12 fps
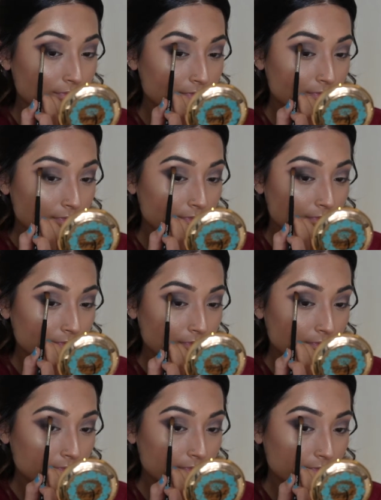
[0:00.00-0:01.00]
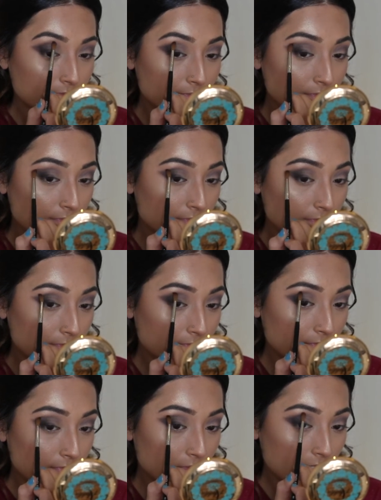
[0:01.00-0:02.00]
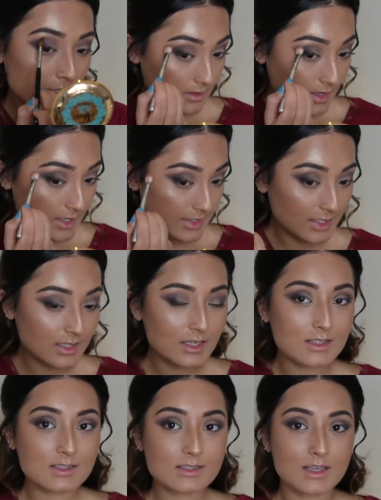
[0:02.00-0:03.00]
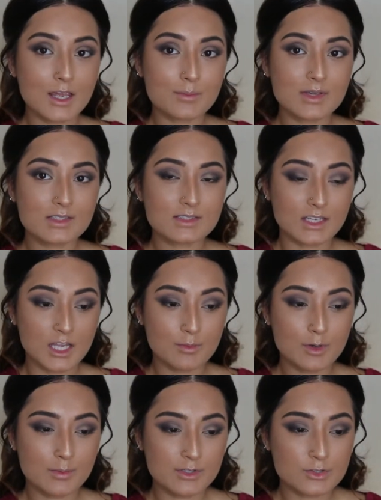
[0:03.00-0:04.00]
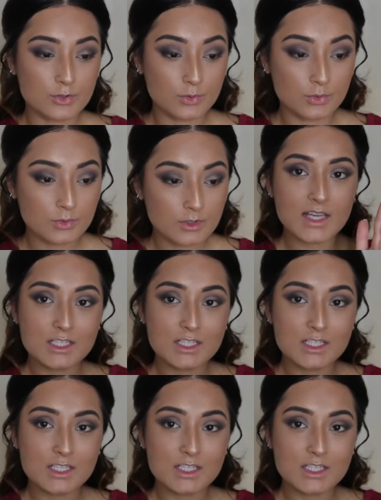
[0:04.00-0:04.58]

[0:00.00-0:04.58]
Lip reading: But yeah, the actor, I think his name is Nima Masood.